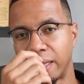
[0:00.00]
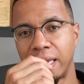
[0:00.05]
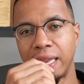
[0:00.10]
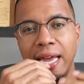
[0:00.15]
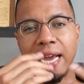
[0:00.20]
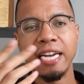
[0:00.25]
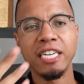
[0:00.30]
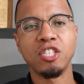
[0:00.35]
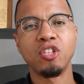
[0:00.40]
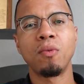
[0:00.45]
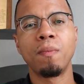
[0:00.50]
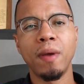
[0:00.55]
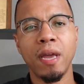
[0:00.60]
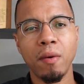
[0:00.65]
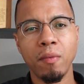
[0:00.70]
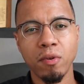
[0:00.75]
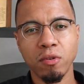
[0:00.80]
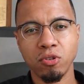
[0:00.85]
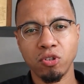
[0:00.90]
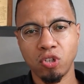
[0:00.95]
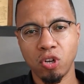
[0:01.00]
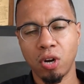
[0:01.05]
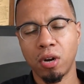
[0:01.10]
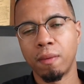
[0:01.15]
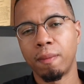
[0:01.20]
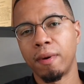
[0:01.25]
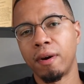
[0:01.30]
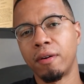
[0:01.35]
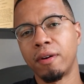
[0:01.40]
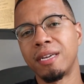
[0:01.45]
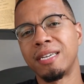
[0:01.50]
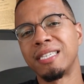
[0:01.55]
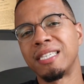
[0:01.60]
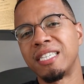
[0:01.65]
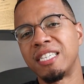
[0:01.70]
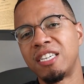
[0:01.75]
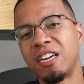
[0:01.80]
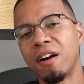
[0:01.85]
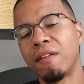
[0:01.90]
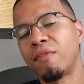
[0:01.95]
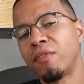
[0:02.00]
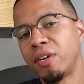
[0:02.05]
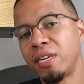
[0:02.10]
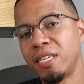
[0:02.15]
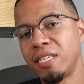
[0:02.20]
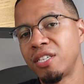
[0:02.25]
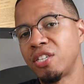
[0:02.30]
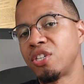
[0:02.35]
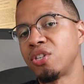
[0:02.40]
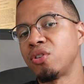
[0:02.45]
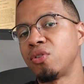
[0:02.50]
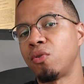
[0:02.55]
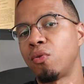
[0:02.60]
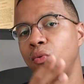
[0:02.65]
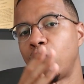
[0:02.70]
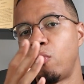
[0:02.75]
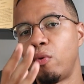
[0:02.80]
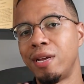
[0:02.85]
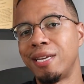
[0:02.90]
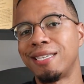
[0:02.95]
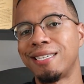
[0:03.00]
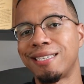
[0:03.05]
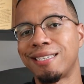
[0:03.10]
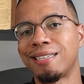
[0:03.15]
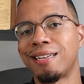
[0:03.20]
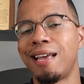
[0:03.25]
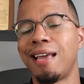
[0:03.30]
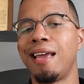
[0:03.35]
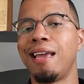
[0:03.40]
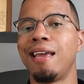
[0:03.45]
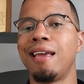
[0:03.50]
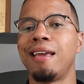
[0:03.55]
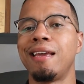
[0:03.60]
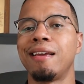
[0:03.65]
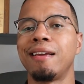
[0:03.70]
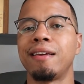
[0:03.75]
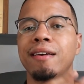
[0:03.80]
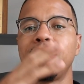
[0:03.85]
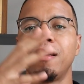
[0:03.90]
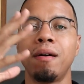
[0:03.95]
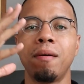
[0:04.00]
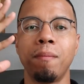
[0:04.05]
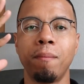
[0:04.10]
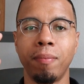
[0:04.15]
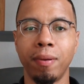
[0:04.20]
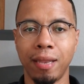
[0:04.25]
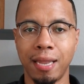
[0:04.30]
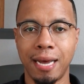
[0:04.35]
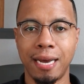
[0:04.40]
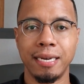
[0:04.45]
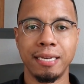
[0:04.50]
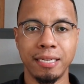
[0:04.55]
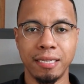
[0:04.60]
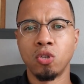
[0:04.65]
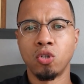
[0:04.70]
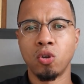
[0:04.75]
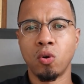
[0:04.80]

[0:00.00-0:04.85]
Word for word: The last domain we're going to talk about is governance, risk, and compliance.